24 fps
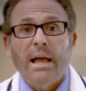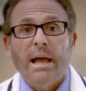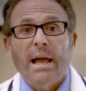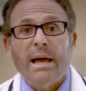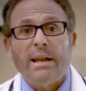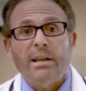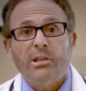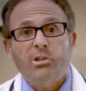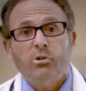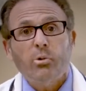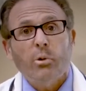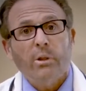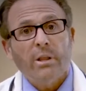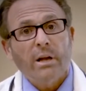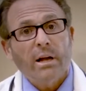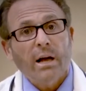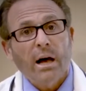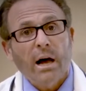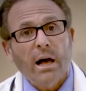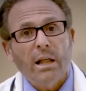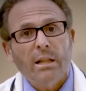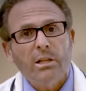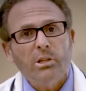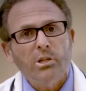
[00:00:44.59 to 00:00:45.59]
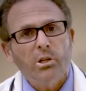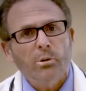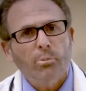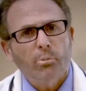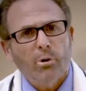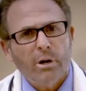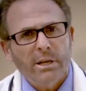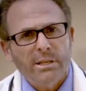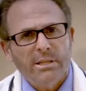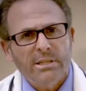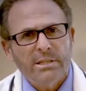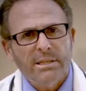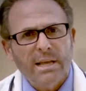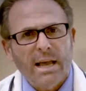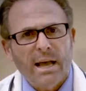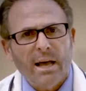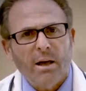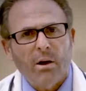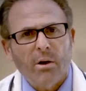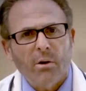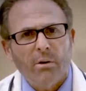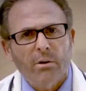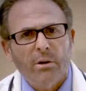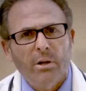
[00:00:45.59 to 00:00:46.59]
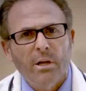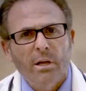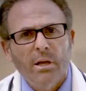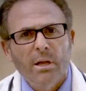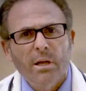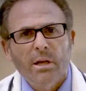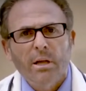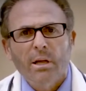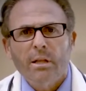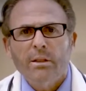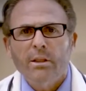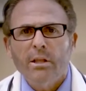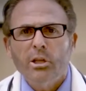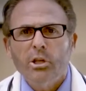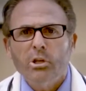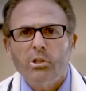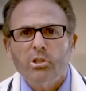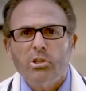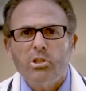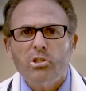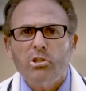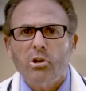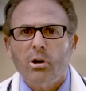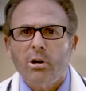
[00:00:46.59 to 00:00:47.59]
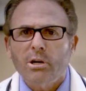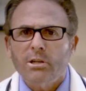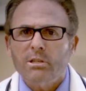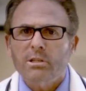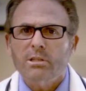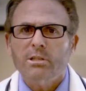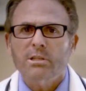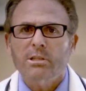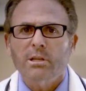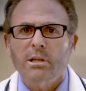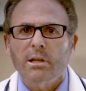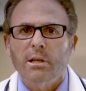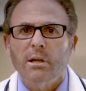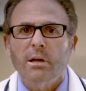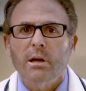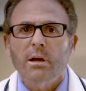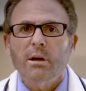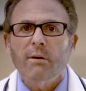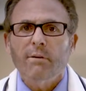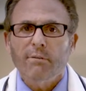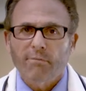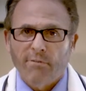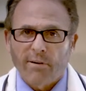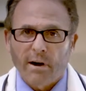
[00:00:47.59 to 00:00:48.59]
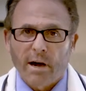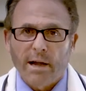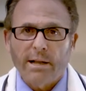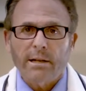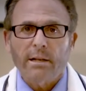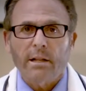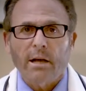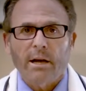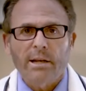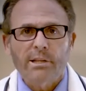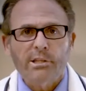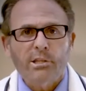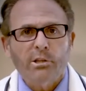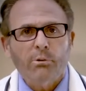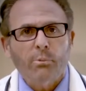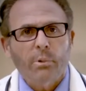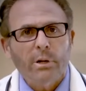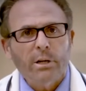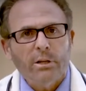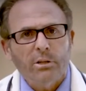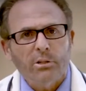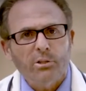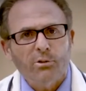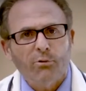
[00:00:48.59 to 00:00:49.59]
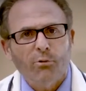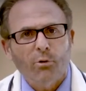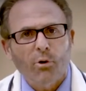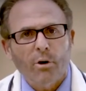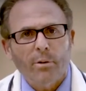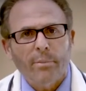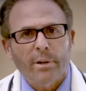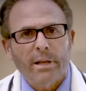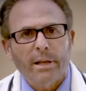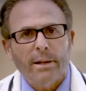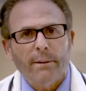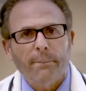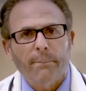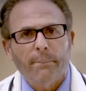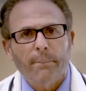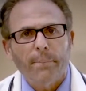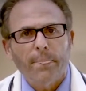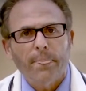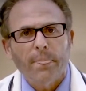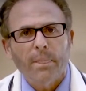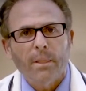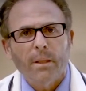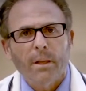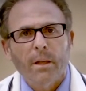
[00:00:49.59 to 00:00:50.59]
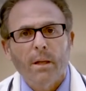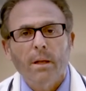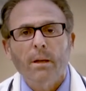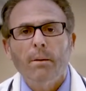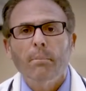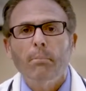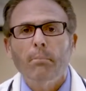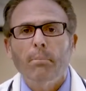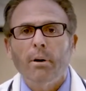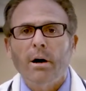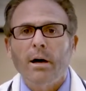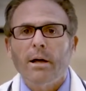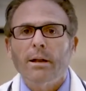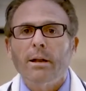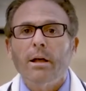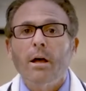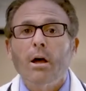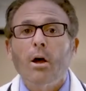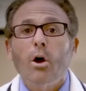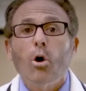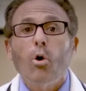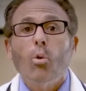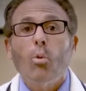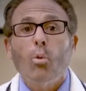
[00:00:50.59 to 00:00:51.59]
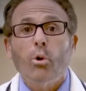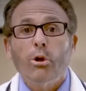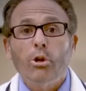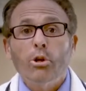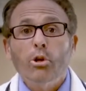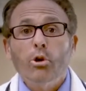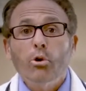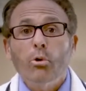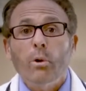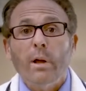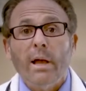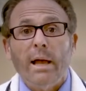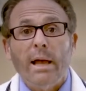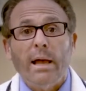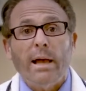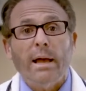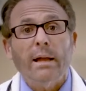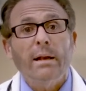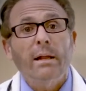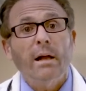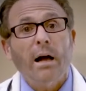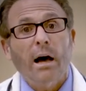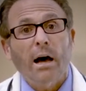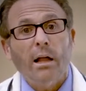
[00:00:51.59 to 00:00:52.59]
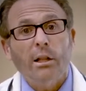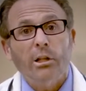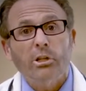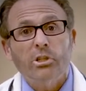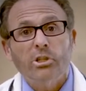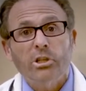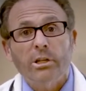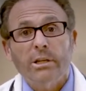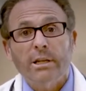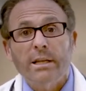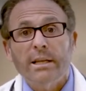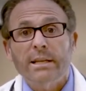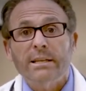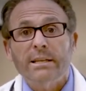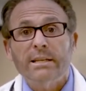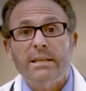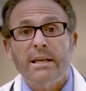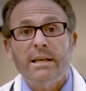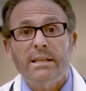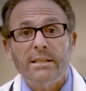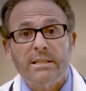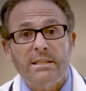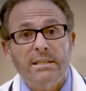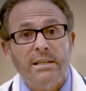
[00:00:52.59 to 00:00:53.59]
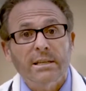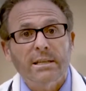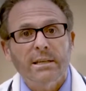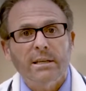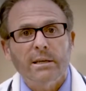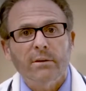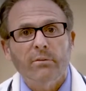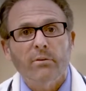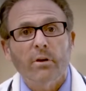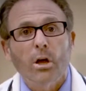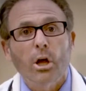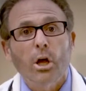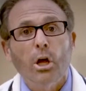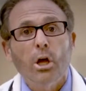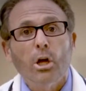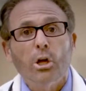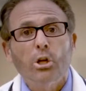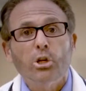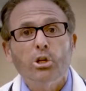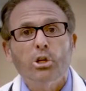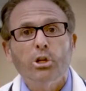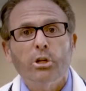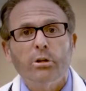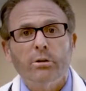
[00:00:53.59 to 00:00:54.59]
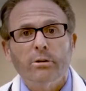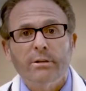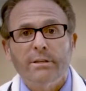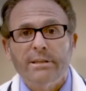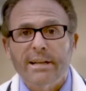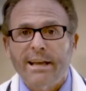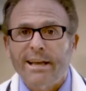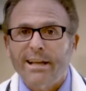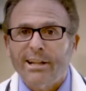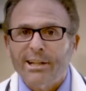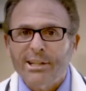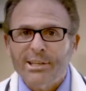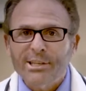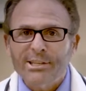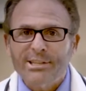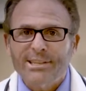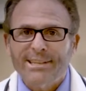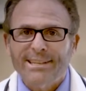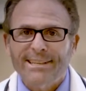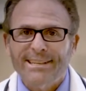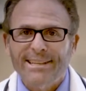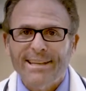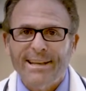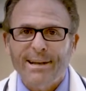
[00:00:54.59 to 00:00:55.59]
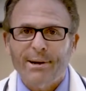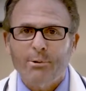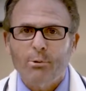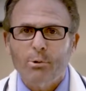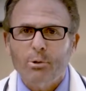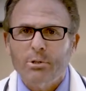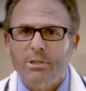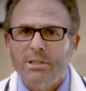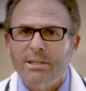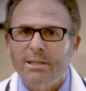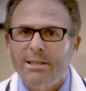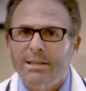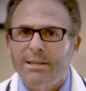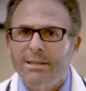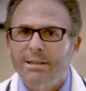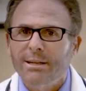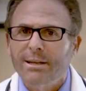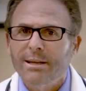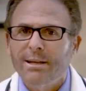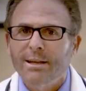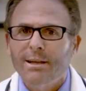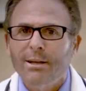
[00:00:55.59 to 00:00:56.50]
And it's when the collagen breaks down that you start to see fine lines and wrinkles forming. But when you add Kollagen Intensiv to your daily skincare routine,